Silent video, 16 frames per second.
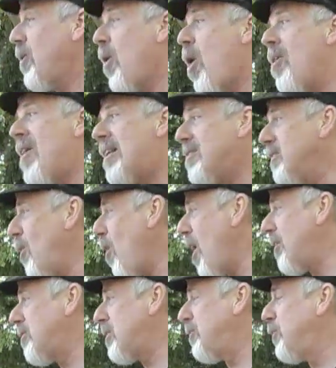So all that's
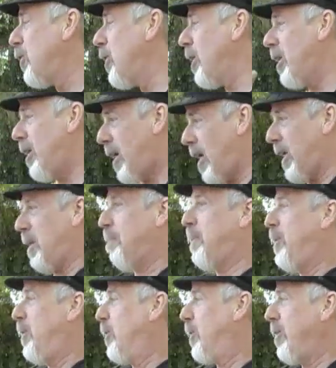lost if you're on a
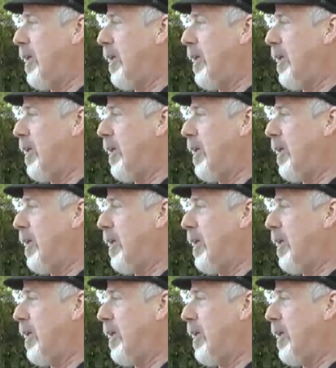computer